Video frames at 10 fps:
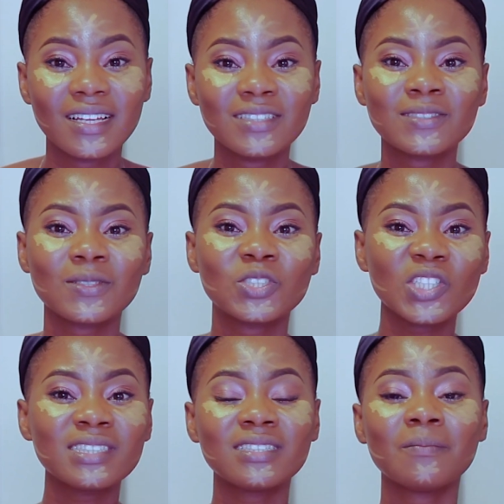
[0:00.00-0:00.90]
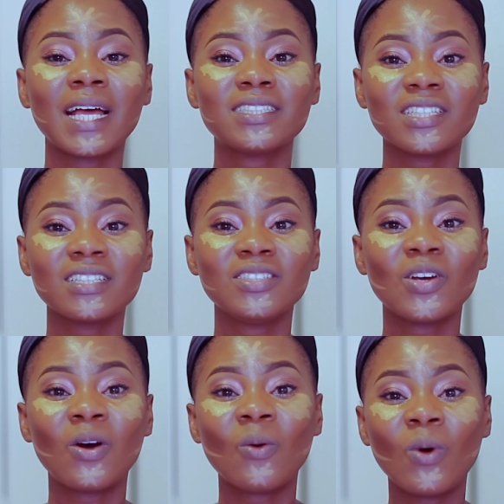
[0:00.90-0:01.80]
So just imagine
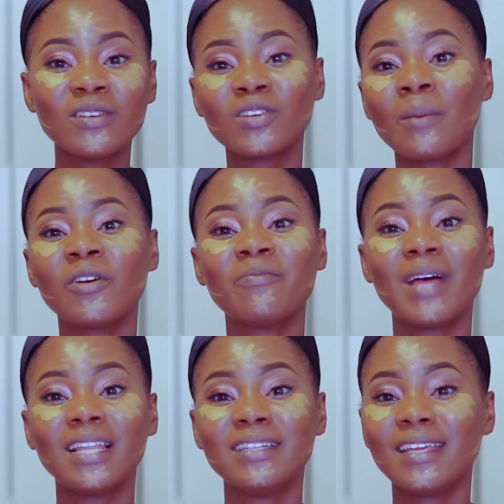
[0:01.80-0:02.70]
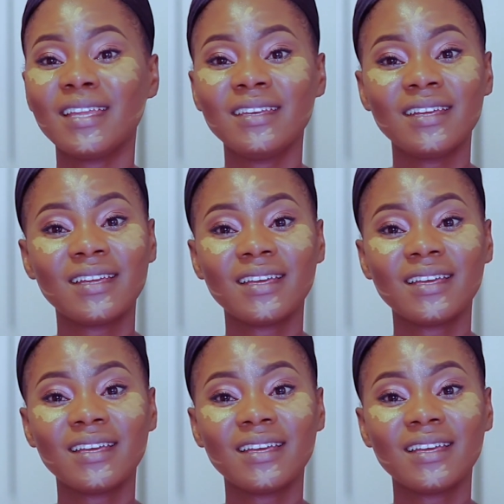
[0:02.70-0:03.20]
your 1 gram of melanin